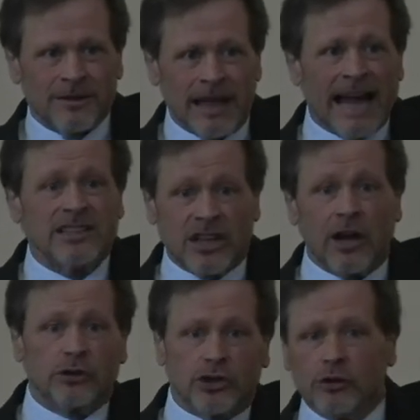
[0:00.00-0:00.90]
That
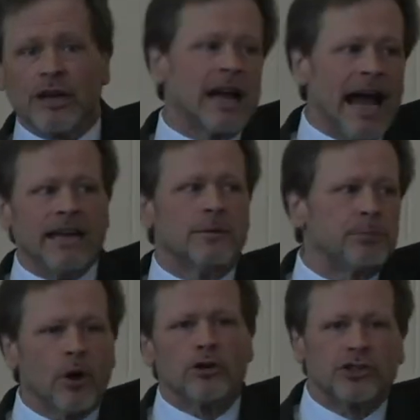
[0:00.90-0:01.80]
tells you the kind of
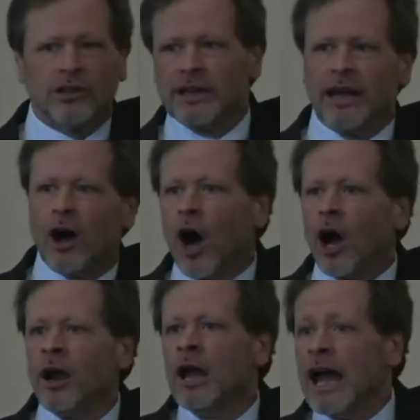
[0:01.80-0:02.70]
person they
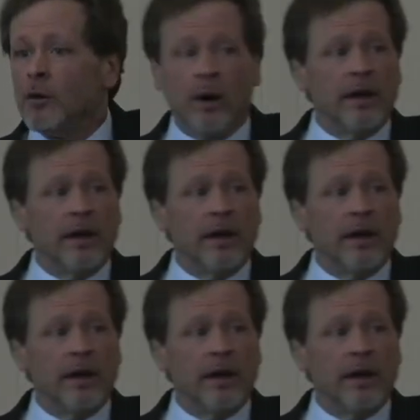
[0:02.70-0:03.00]
are and